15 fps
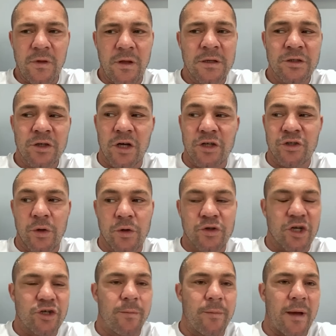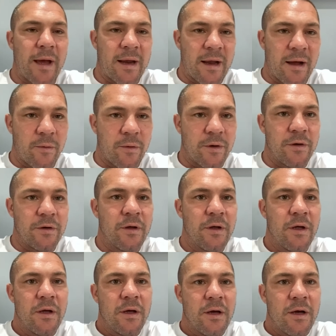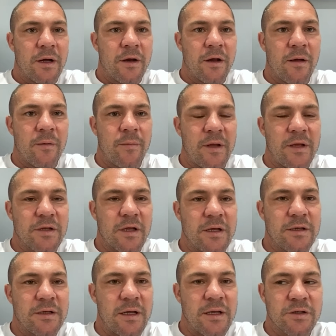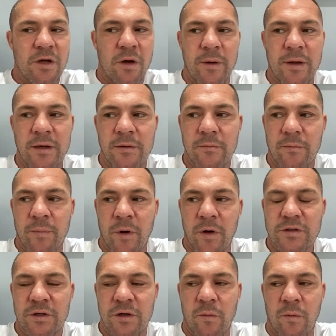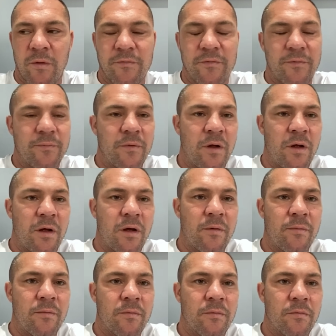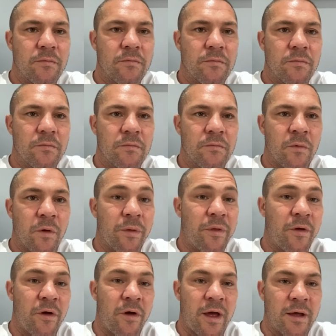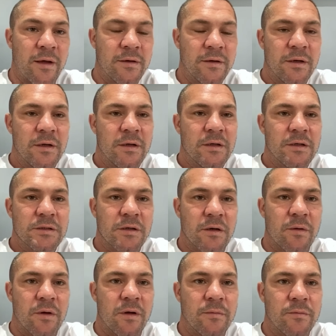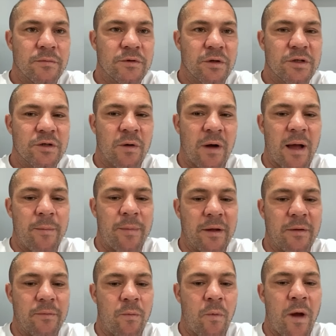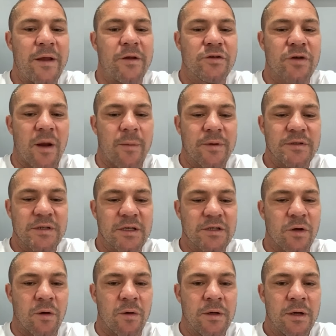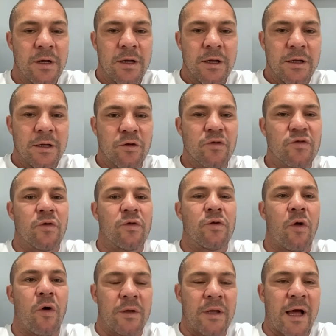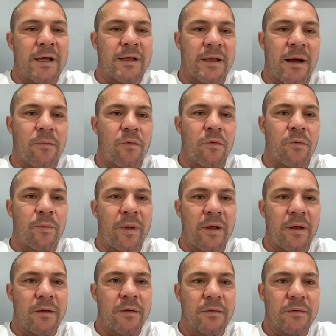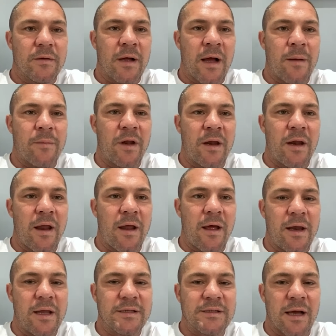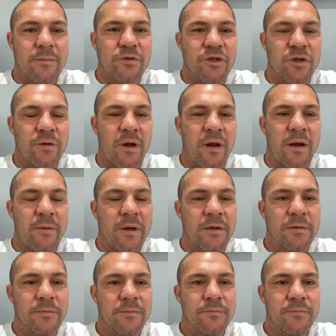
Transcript: he's got his nutrition better now, and and um, he's he's going boxing at one um one thirty. So um, so there's quite a big weight discrepancy. So doesn't look like that will be happening anytime soon, anyway.